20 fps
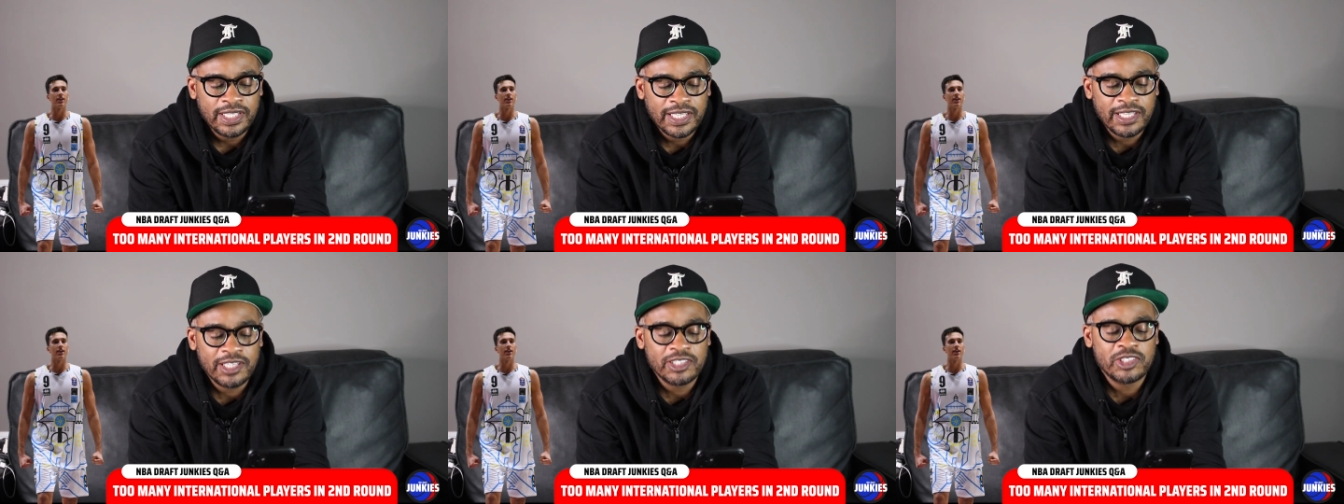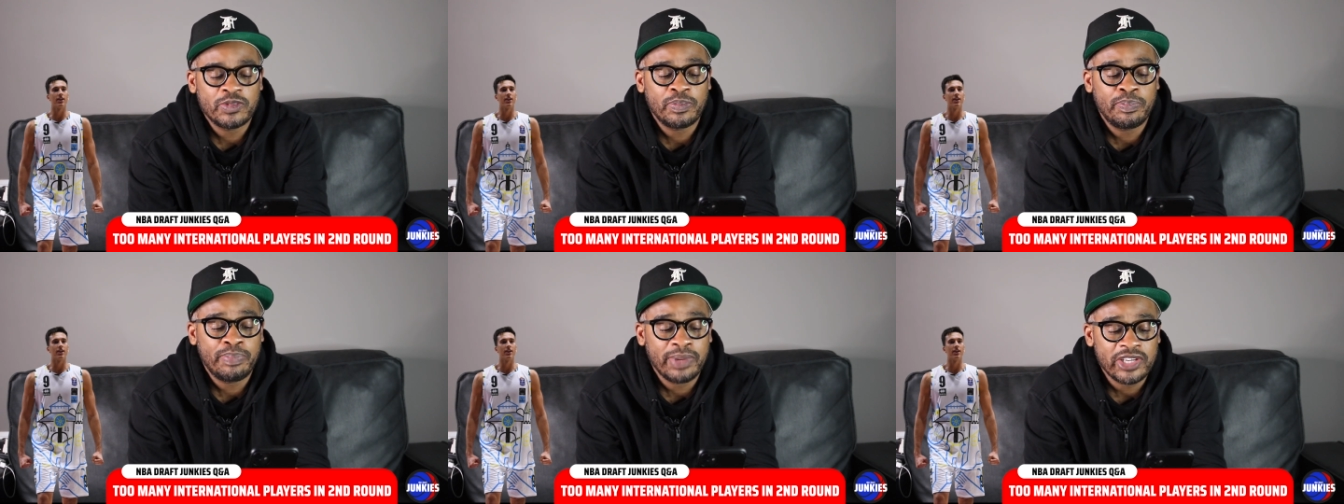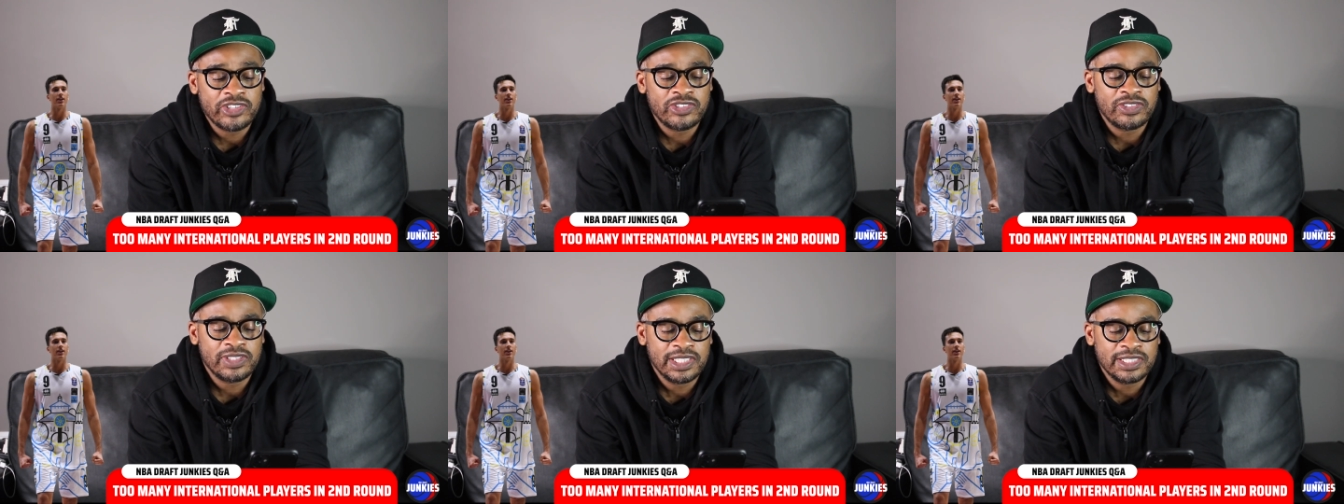
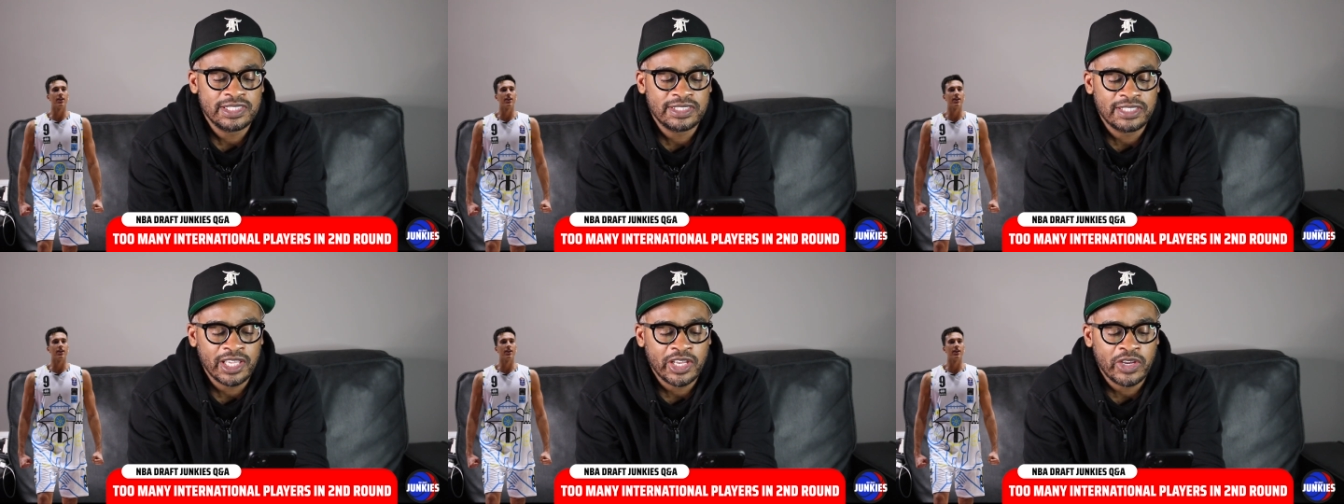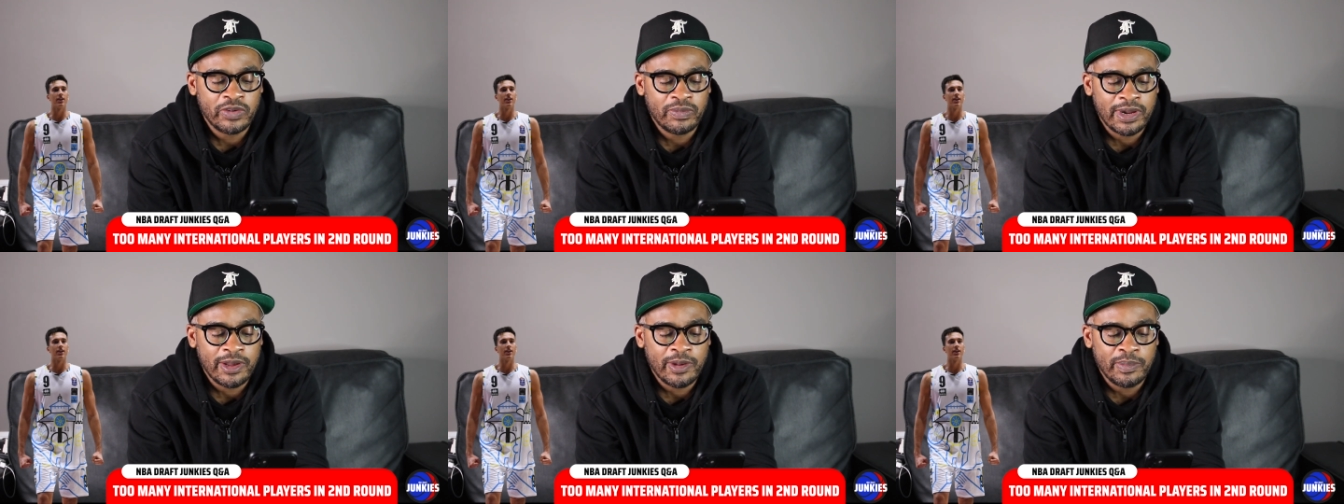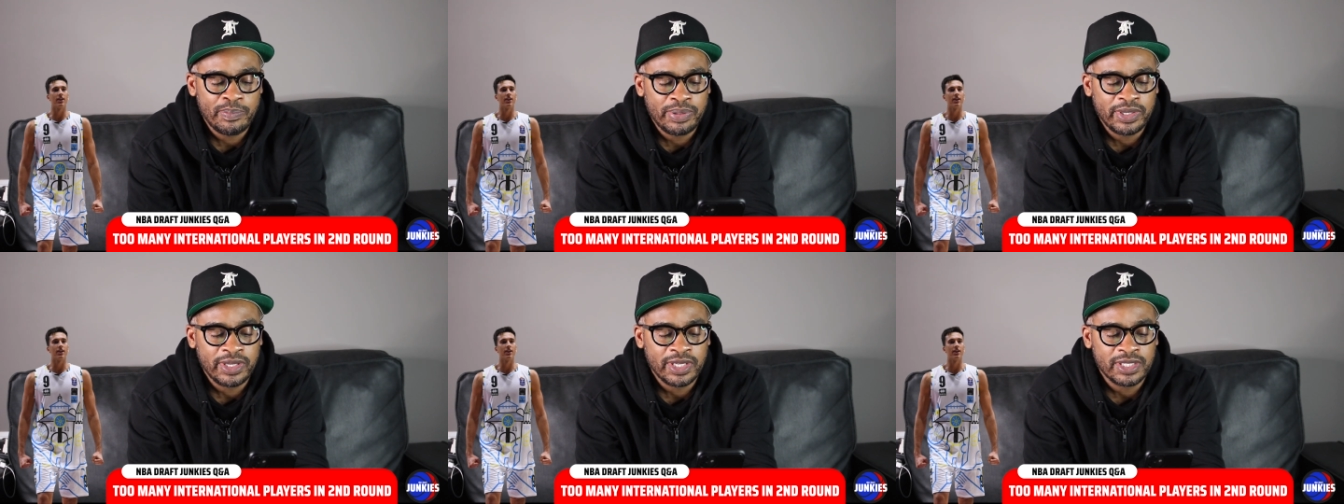especially second
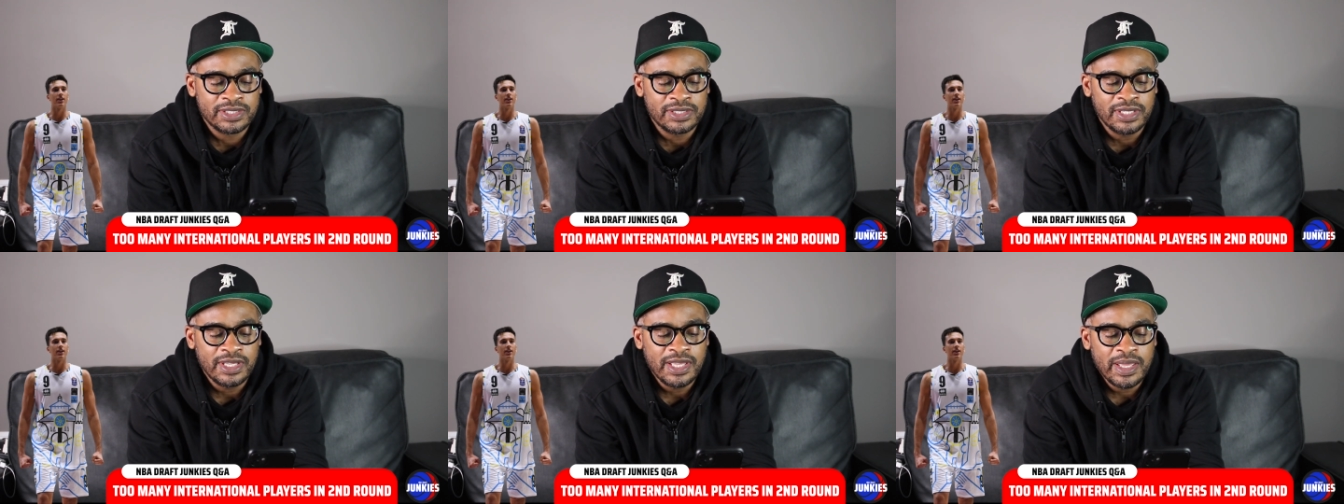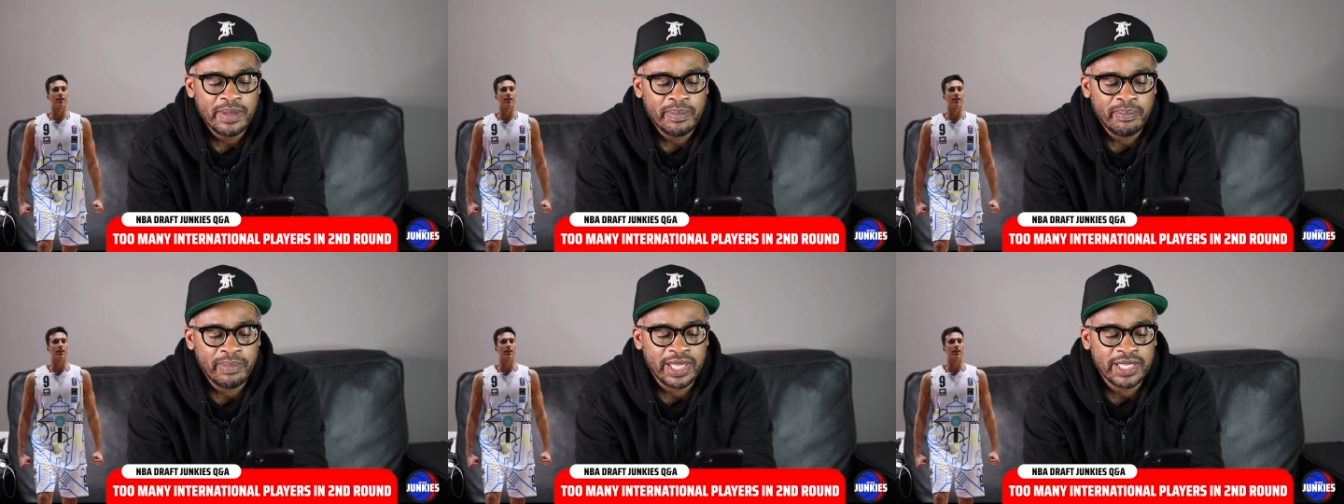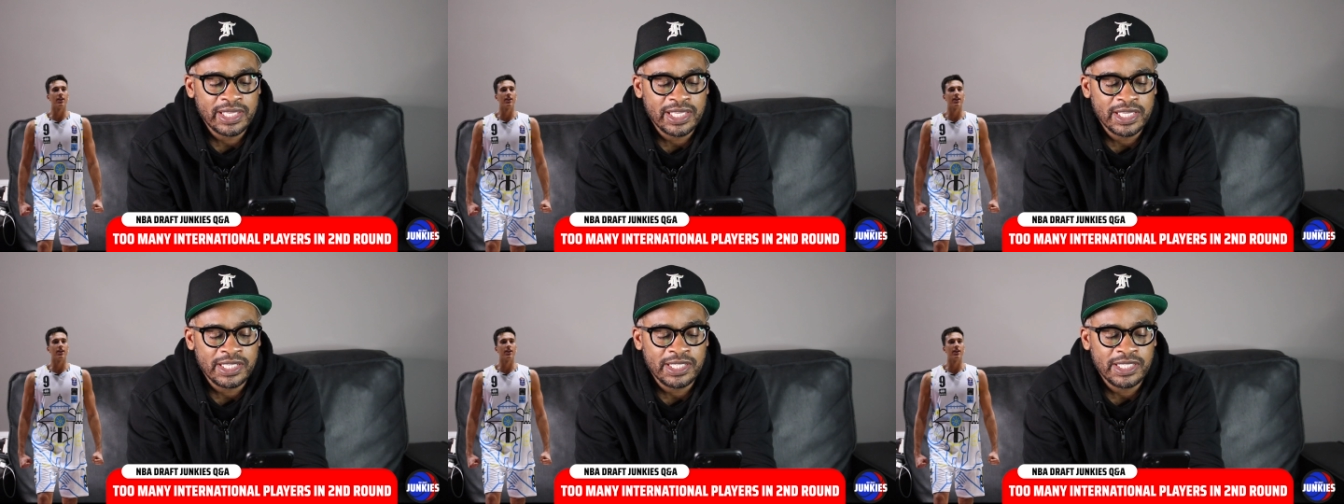round picks,
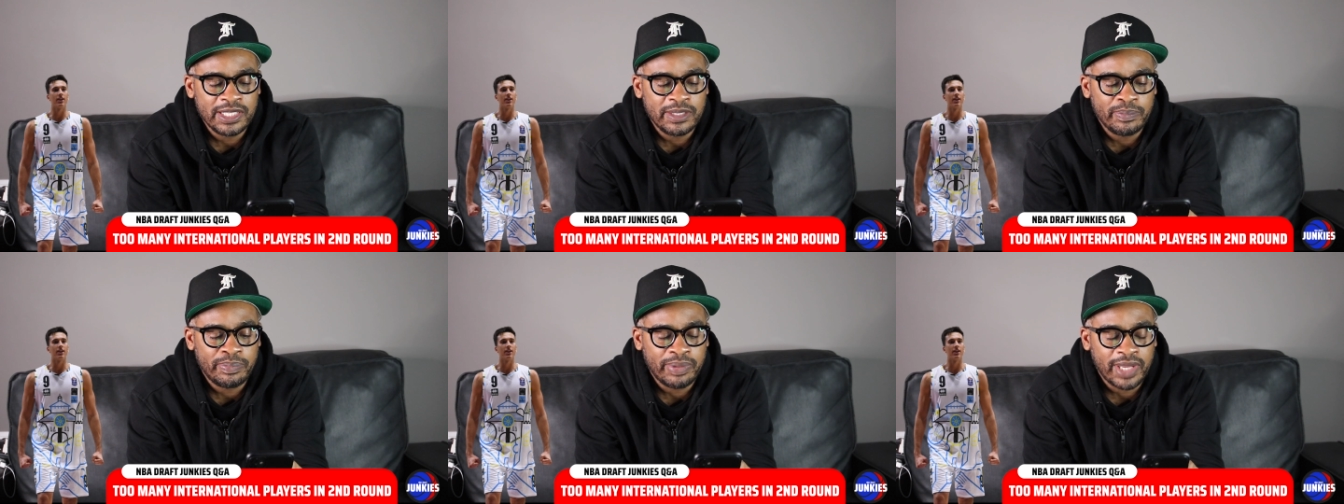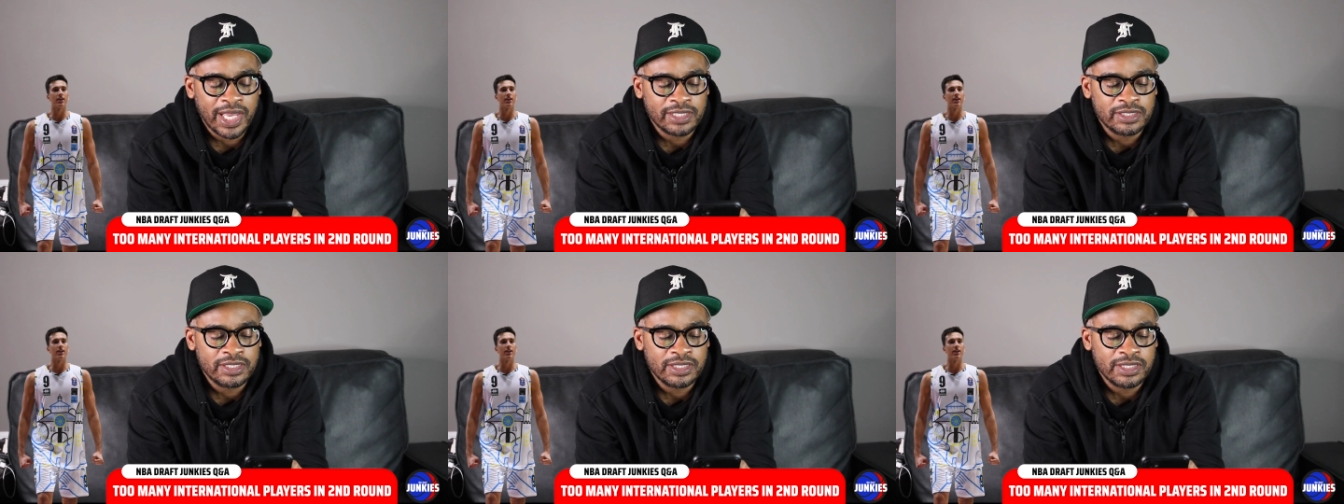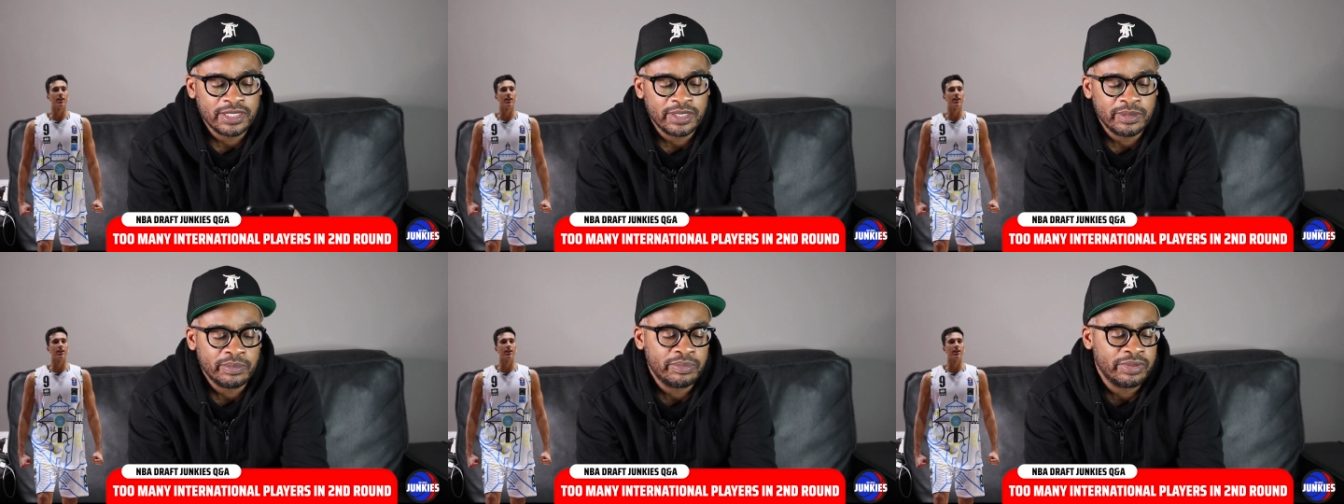make any impact in
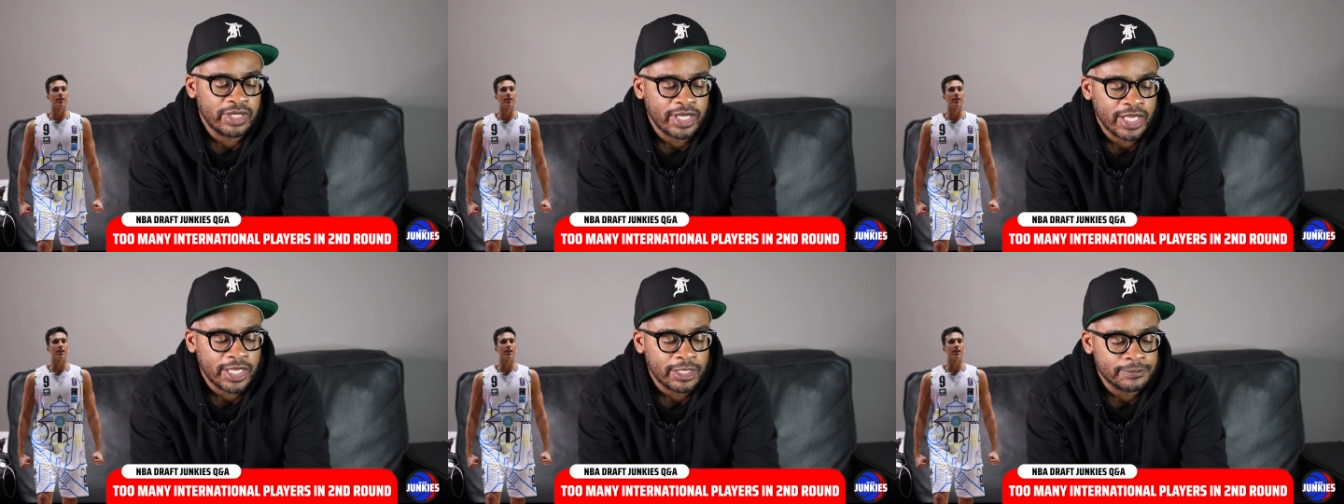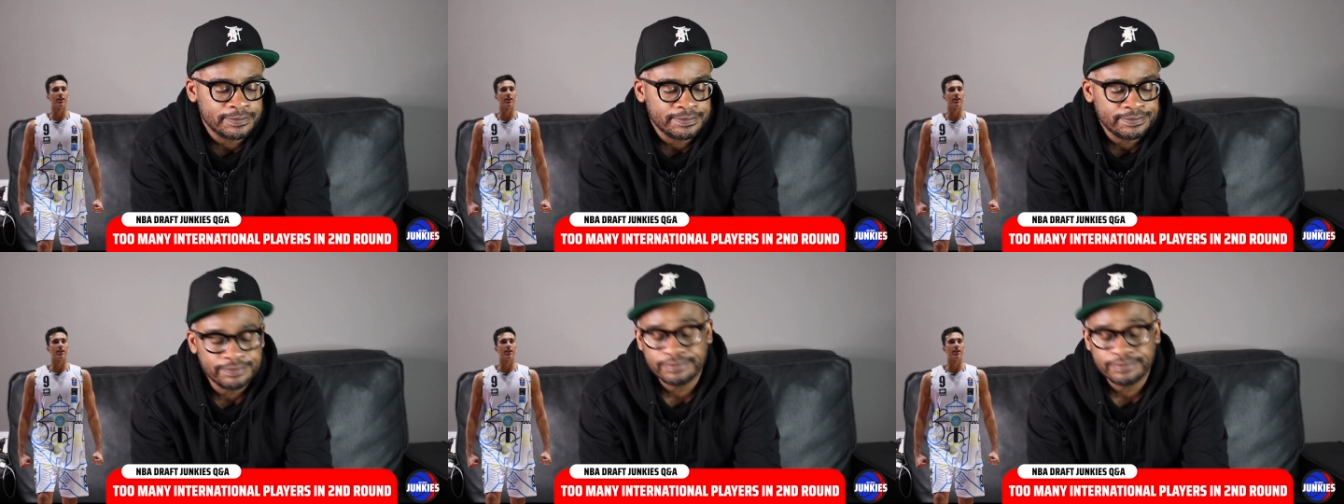the N B A.